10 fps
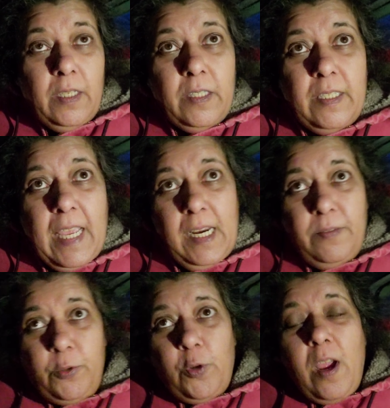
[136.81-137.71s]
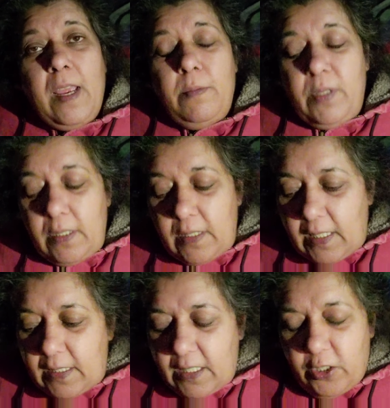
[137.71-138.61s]
the native tribes, and the
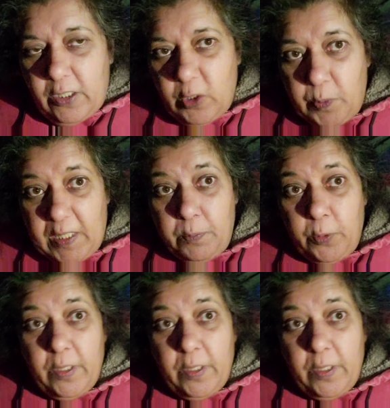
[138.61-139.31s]
indigenous people